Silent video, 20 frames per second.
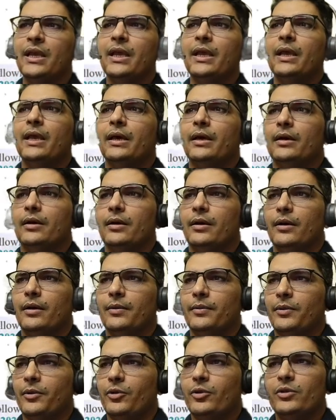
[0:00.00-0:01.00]

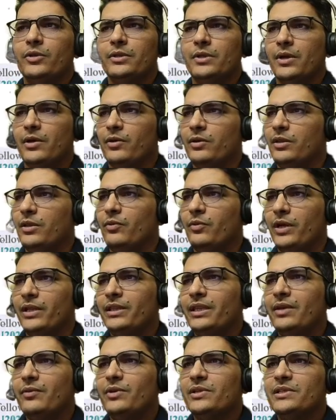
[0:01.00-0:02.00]
The one
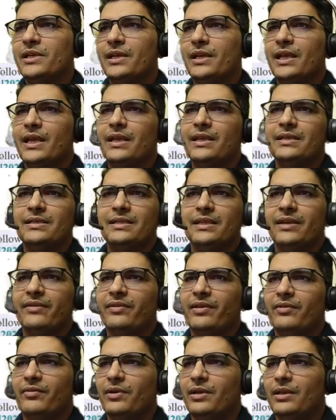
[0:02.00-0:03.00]
thing which I like is they have
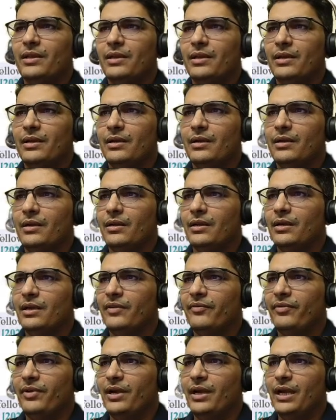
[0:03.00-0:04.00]
given
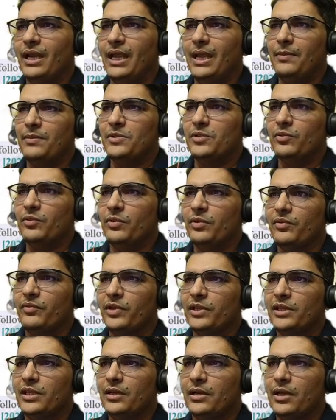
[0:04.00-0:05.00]
different names. So
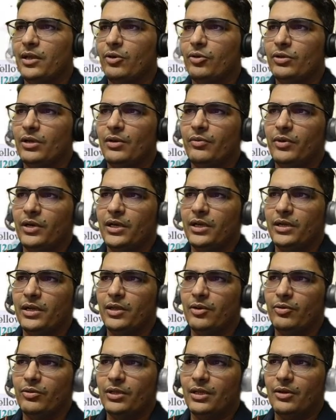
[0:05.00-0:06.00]
Vatta Kirutal, Vada
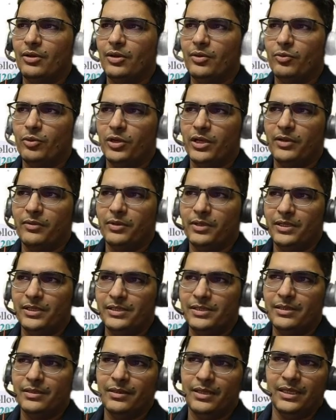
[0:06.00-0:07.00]
Kirutal, or whatever
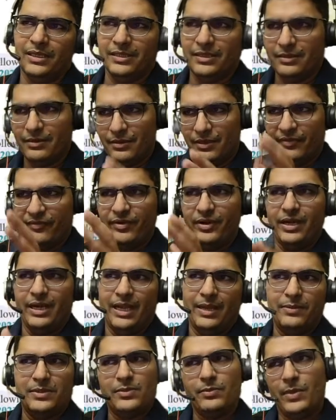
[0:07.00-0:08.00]
these different
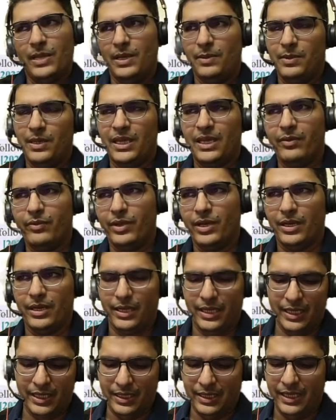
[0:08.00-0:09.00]
names may be
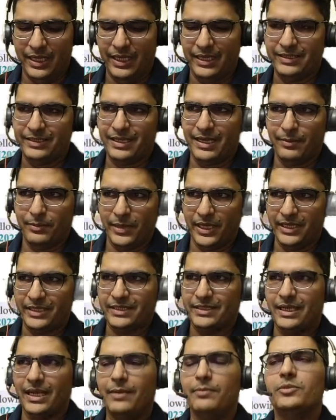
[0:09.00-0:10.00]
given in the exam next
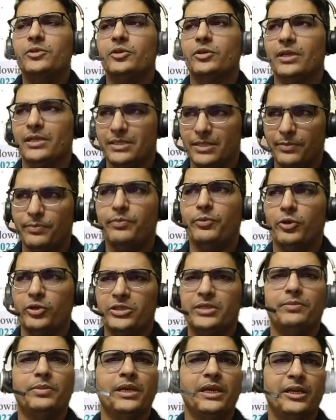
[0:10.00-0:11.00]
time. So there's a
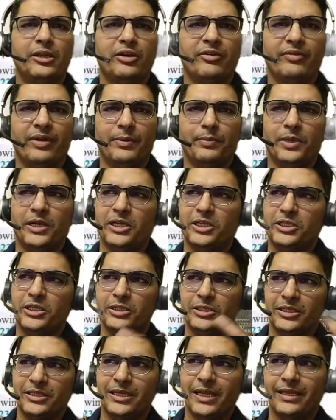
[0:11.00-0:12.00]
possibility of repetition,
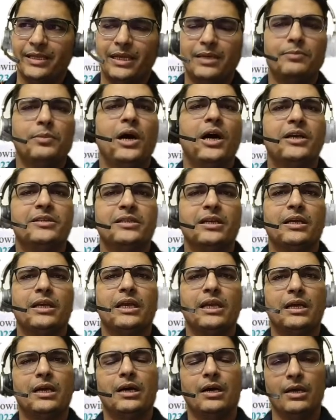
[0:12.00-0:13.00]
just like that
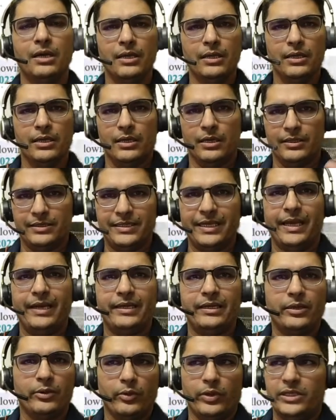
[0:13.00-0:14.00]
Mahasangika
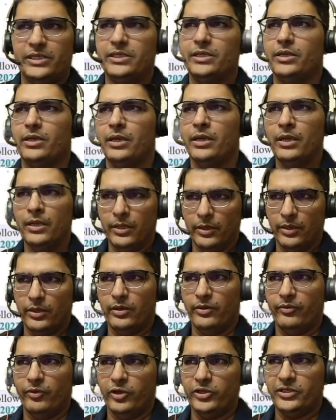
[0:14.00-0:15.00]
sect question
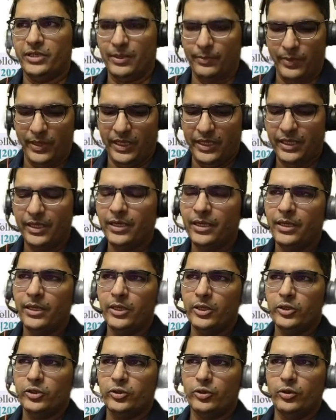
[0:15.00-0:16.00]
was repeated.
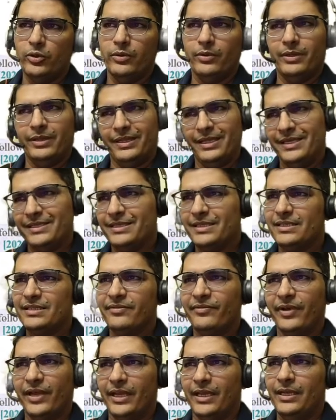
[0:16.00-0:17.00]
So this is
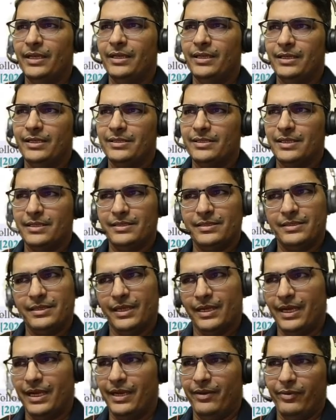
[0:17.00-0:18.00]
fine. This is
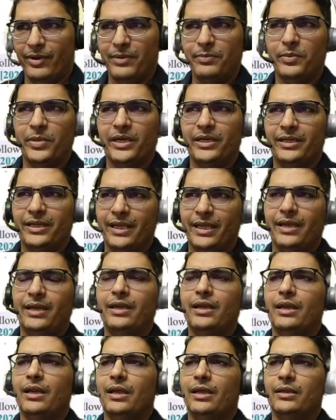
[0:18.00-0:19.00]
relevant. But
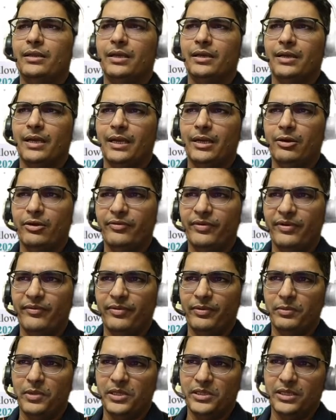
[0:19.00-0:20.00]
then the kind of
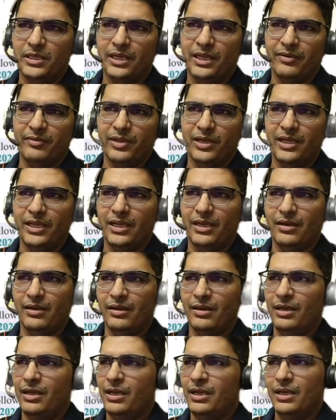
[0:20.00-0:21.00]
information given
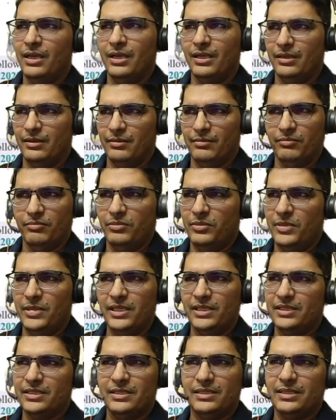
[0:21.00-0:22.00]
here,
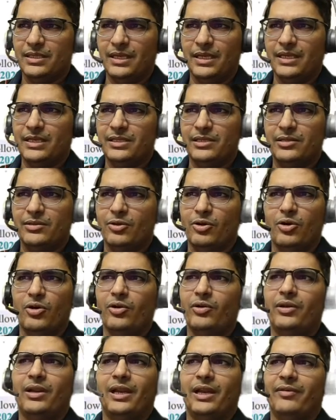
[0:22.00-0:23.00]
this is
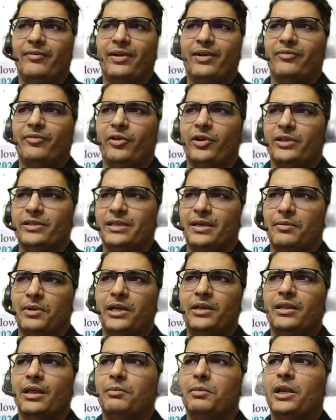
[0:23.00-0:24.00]
non-relevant for exam,
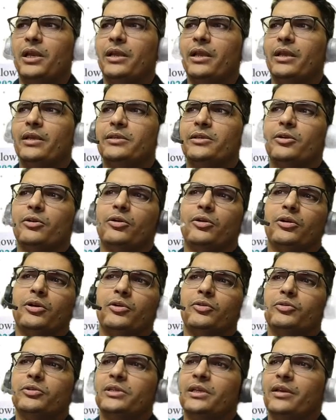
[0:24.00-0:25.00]
right? Tamil kings, in order
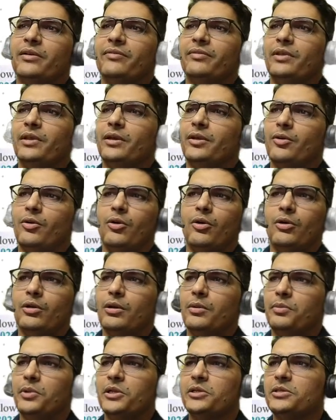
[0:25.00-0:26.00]
to save their
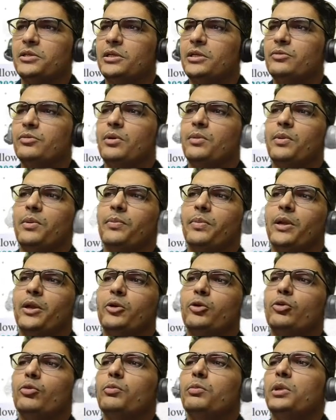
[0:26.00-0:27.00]
honor, prestige, were
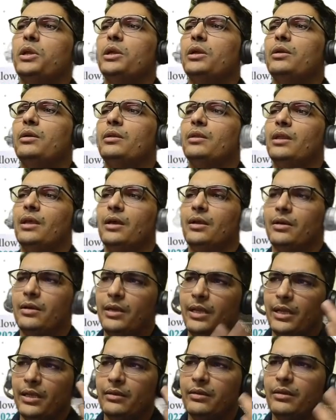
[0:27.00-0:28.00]
prepared to meet their
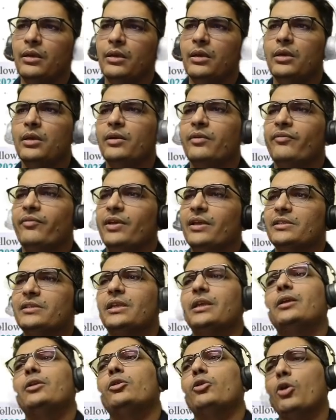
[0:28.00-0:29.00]
death
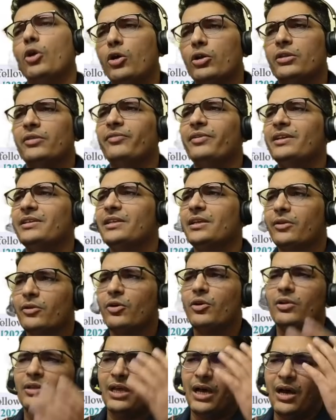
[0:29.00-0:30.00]
facing north. Facing
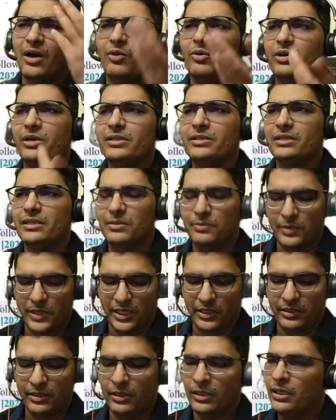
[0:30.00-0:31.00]
north, how does it
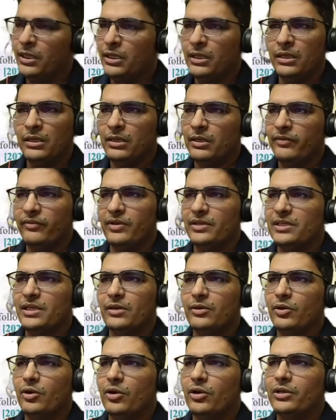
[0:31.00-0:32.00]
matter?
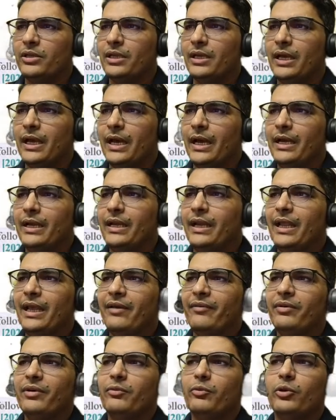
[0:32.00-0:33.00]
Facing north, and
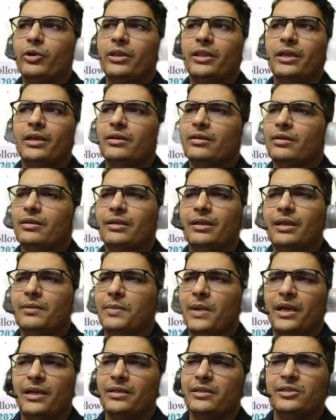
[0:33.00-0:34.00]
never would they turn their
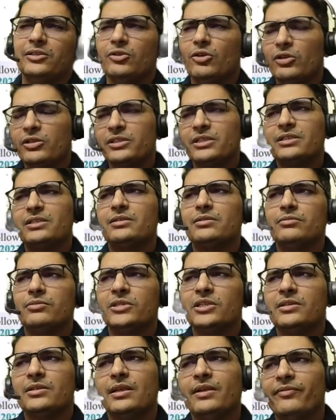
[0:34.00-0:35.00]
back. This is all
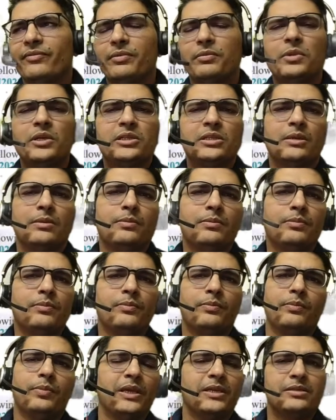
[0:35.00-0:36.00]
just information
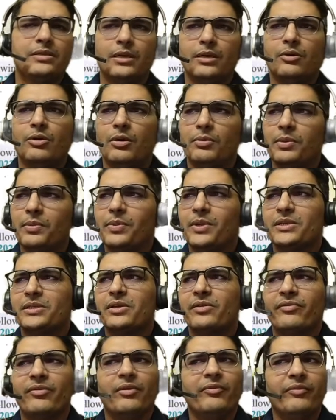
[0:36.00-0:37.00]
pasted, copy
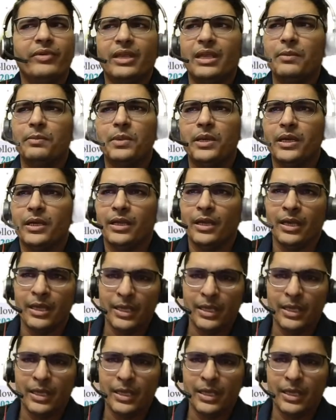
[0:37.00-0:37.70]
pasted from Wikipedia.